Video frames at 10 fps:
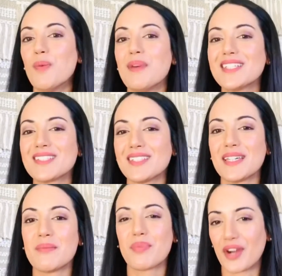
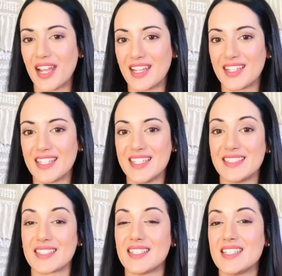bustling brain is a
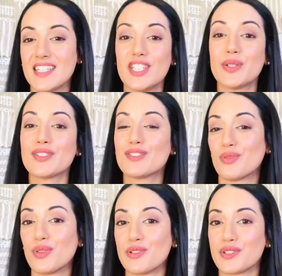continuous
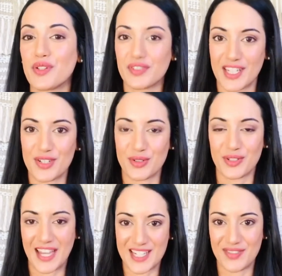source of electrical
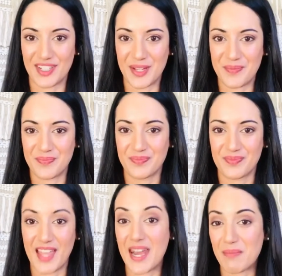activity,
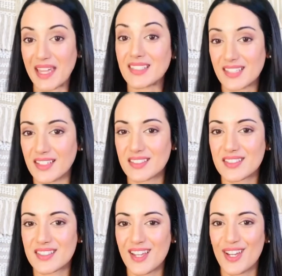and it makes sense.
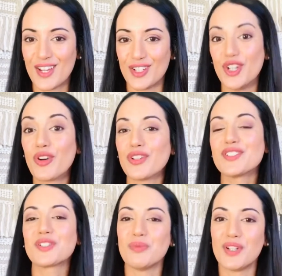Neurons
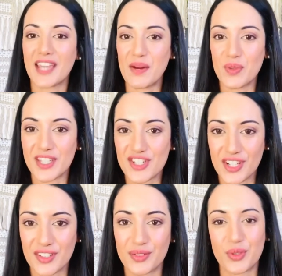communicate with each
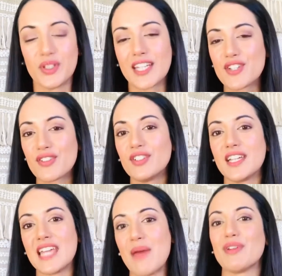other through electrical
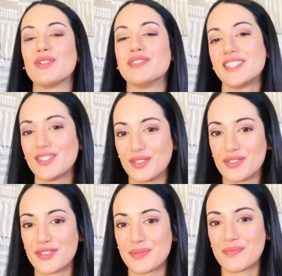and chemical
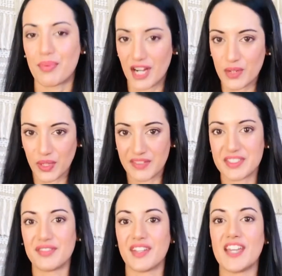signals. Brainwaves
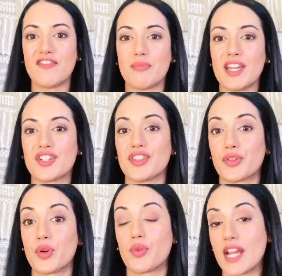convey information
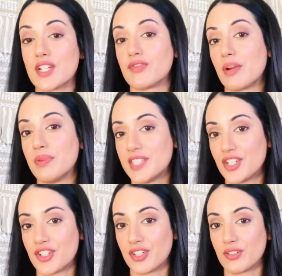through a rate of
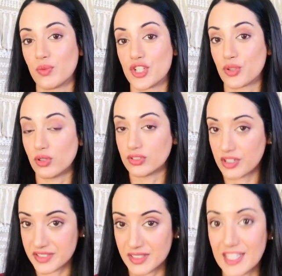repetition, which are called
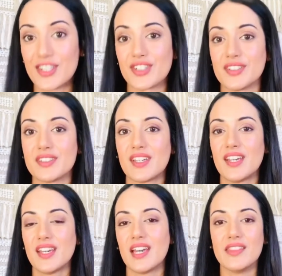oscillations,
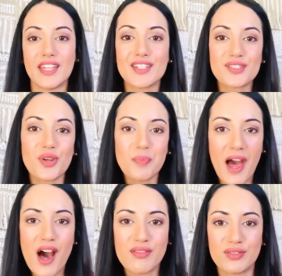and they're so
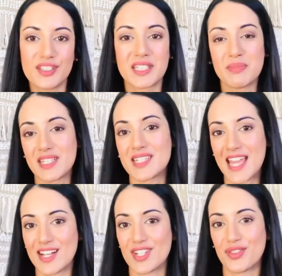powerful it can be
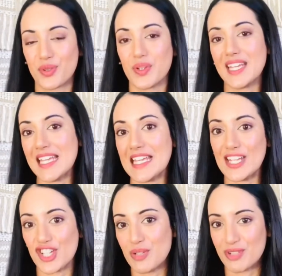detected through an
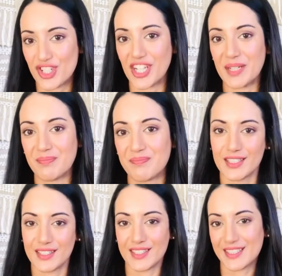EEG machine.
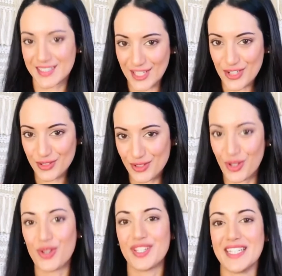The essential to know
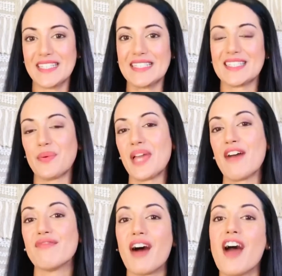is that we have
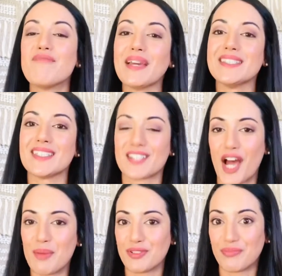five basic
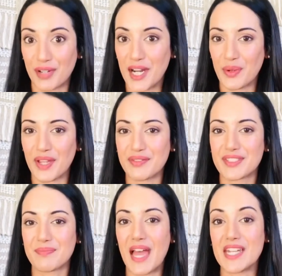types of brainwaves
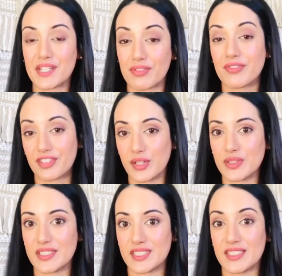at different
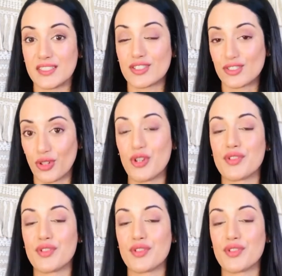frequencies, slow to